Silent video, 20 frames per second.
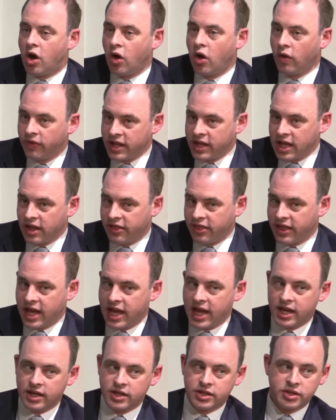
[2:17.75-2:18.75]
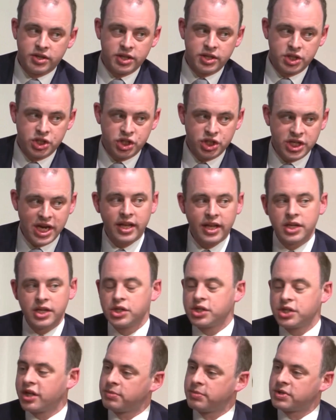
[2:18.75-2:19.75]
On the other hand, the
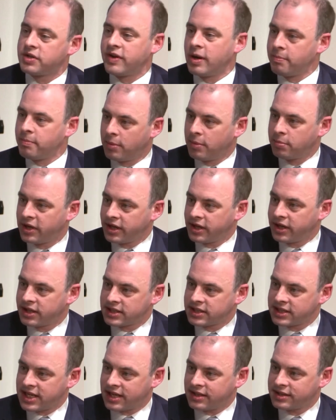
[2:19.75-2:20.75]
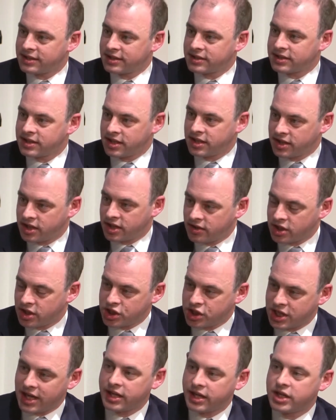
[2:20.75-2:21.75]
challenge comes around public consent. The
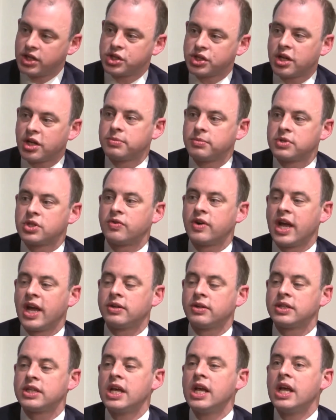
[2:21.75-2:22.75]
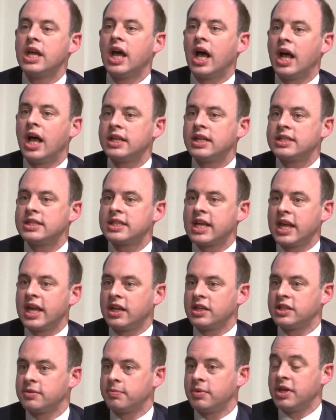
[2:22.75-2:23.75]
challenge comes around
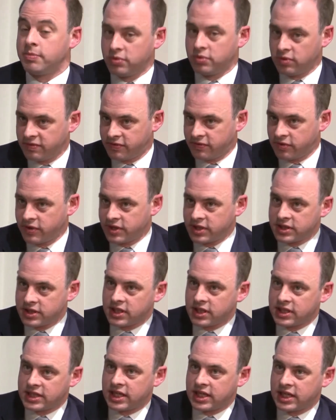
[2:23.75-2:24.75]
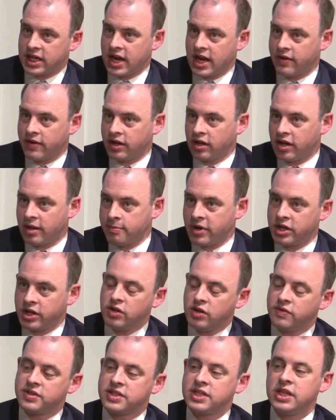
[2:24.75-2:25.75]
saying to people, for instance, in an area like mine,
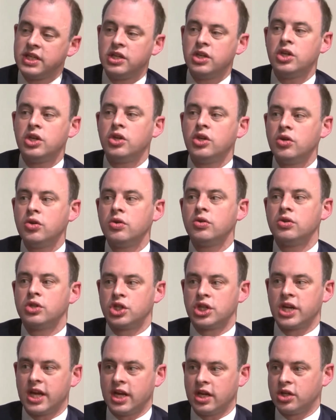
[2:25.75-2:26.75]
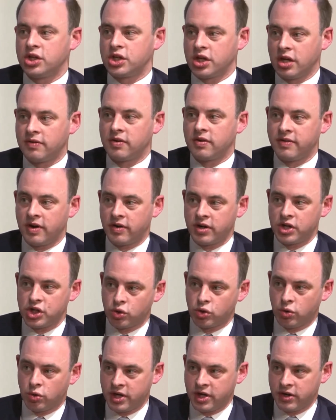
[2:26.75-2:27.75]
you've seen huge change over a very
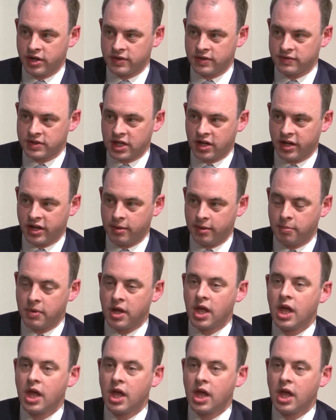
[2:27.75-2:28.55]
short period of time.